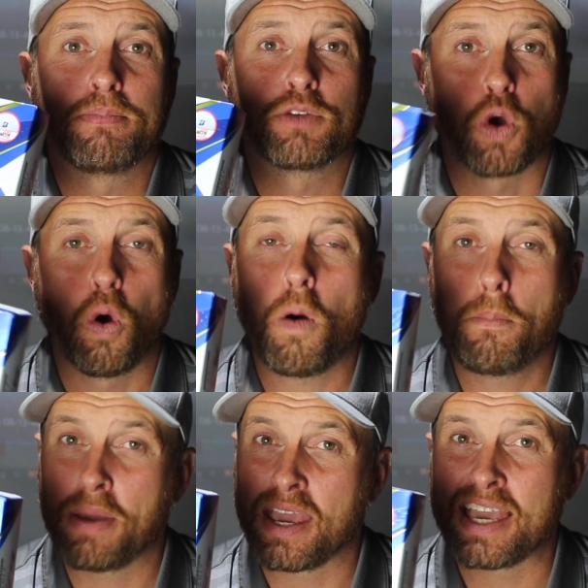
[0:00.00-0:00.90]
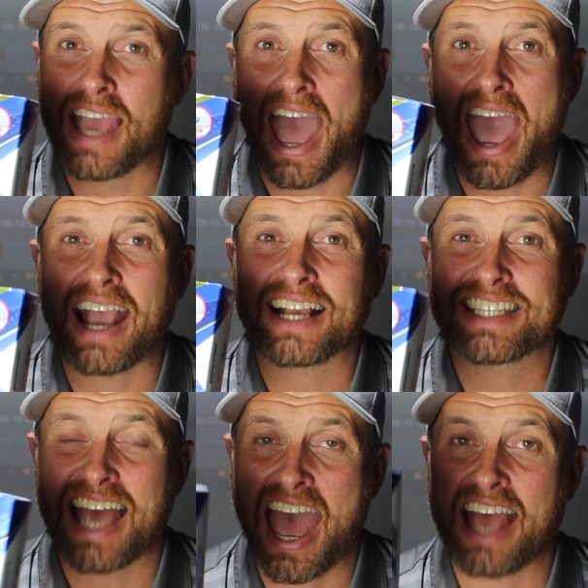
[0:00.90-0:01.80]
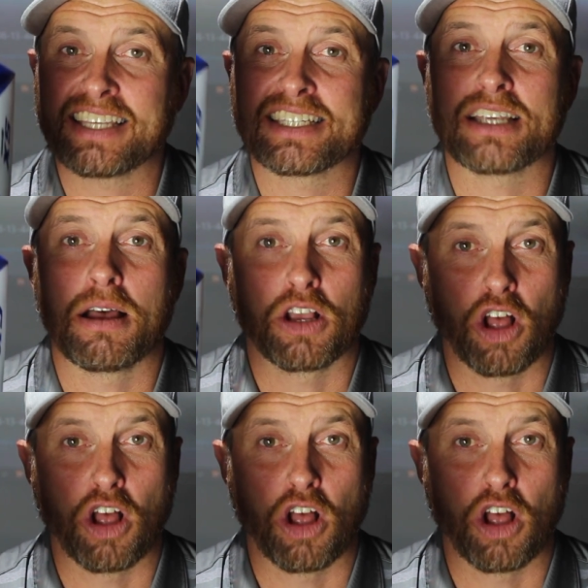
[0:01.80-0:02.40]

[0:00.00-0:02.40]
Tour B XS